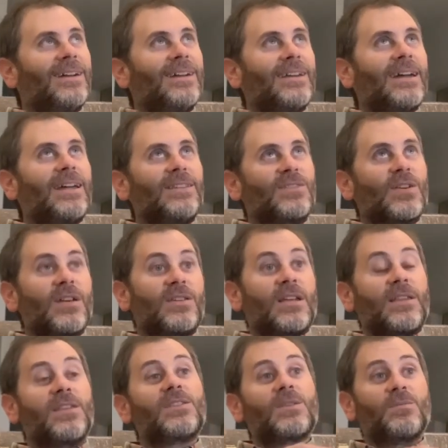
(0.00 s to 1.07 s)
and so I
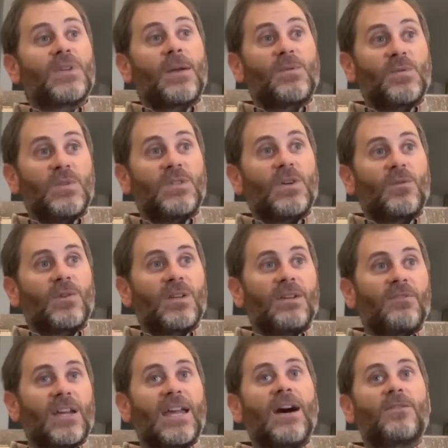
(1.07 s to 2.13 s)
think sometimes we don't give
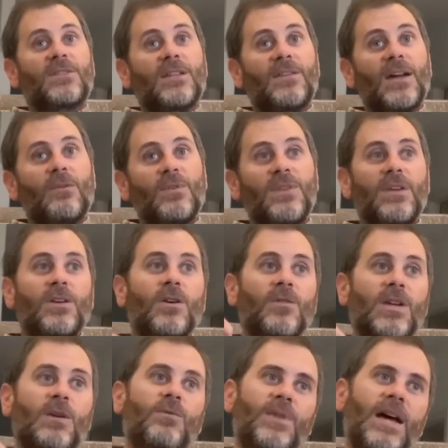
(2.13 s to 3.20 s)
account to that. We think,
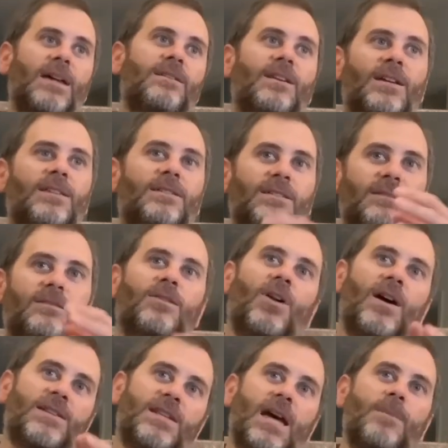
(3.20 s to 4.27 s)
okay, well, that
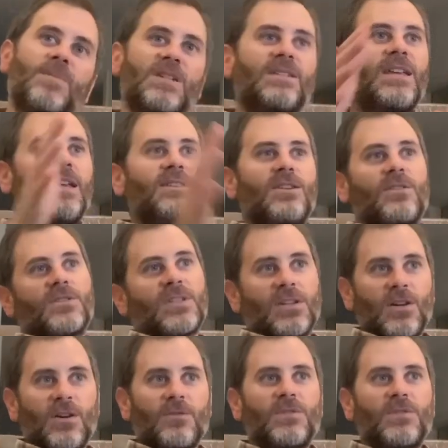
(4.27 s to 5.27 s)
loss happened 10 years ago.